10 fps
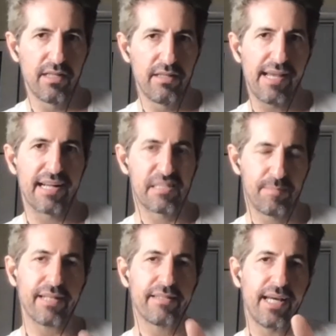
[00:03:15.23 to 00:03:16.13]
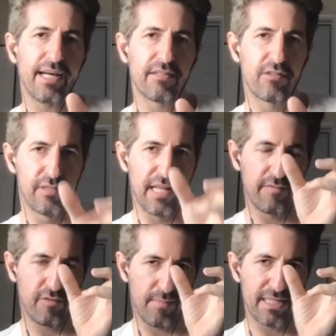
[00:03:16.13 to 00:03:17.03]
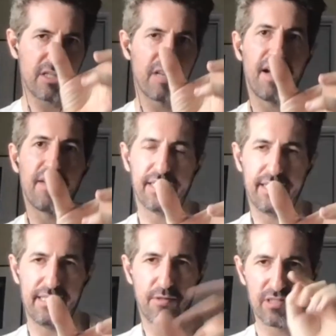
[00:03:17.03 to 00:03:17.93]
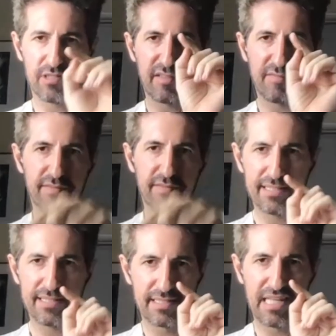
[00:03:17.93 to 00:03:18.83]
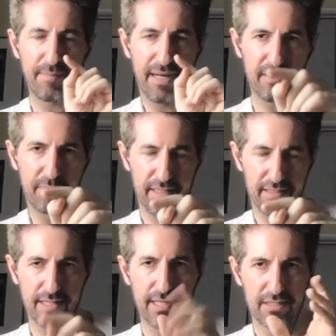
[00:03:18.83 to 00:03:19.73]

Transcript: they expect the ad to deliver a message in 5 seconds, because after 5 seconds, the skip ad appears.